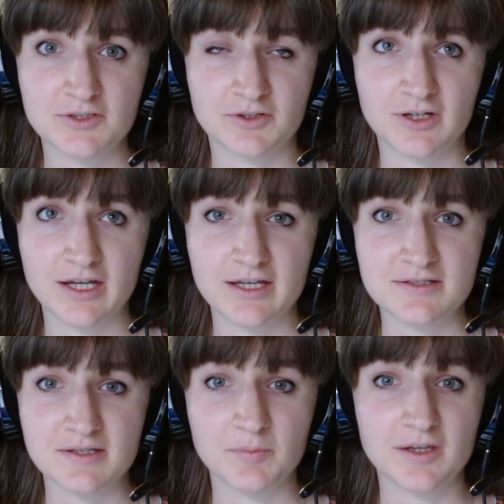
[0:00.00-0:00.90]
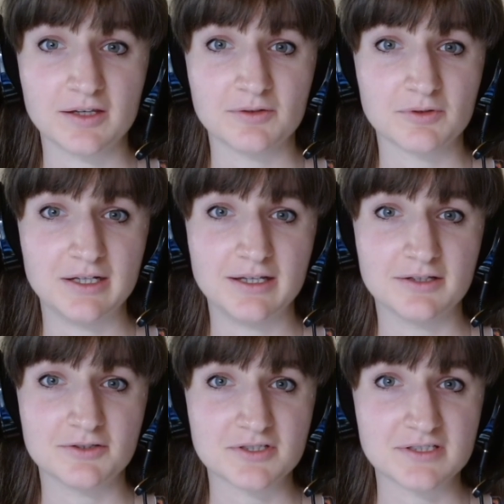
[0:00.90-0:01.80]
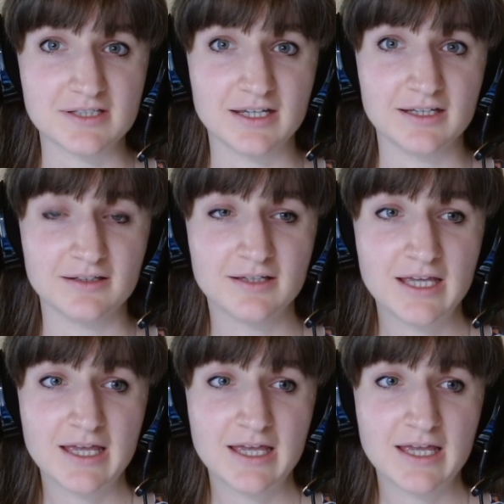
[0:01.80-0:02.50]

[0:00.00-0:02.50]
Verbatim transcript: to create something really interesting.